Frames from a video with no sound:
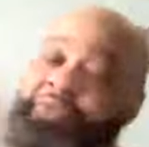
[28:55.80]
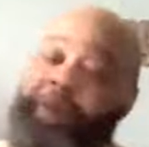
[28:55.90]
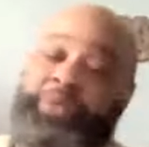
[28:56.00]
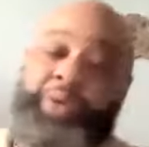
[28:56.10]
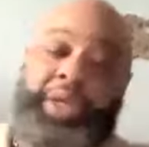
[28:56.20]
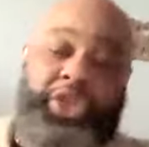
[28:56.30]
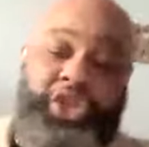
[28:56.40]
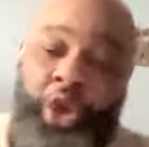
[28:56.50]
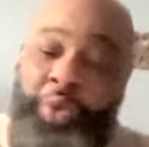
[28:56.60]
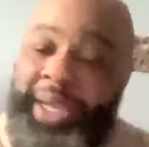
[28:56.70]
if I'm doing a
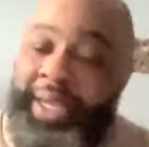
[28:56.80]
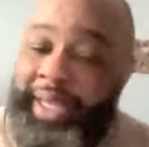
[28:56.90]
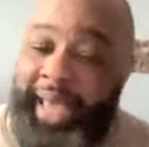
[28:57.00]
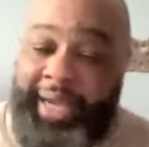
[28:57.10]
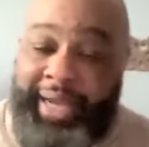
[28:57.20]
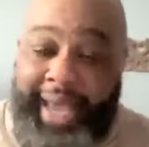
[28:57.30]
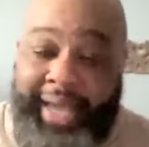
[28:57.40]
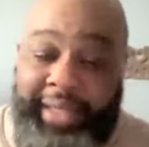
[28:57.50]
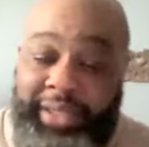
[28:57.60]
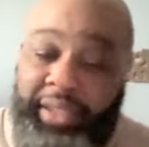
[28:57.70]
showing, and
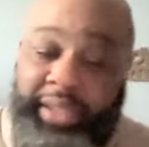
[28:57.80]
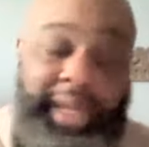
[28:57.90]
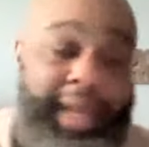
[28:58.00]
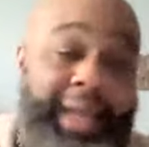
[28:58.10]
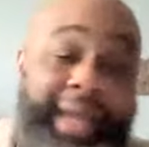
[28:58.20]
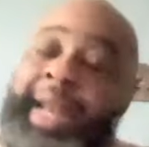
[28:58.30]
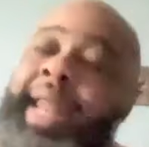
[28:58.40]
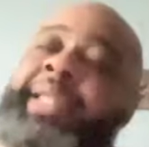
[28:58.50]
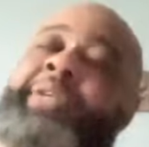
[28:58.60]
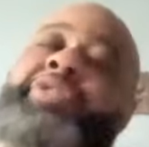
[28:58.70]

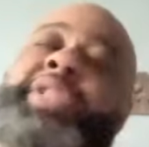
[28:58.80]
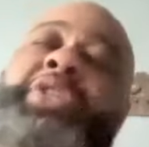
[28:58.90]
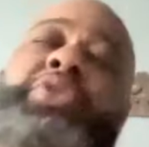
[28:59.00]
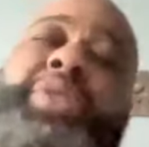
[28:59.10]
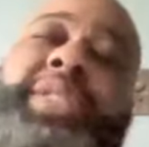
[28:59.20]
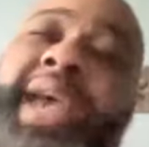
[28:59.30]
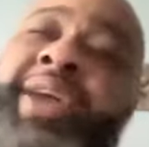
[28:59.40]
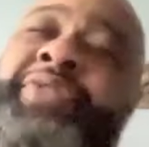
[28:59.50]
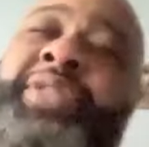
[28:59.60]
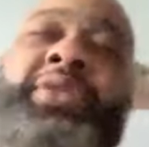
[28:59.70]
I literally do this
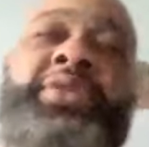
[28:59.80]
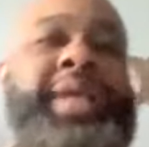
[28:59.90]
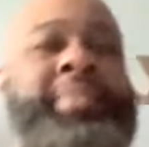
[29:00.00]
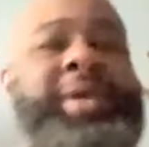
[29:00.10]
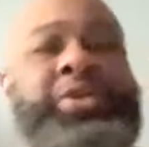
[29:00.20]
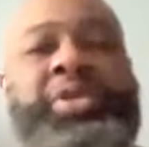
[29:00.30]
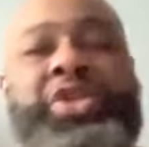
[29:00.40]
every single time I do a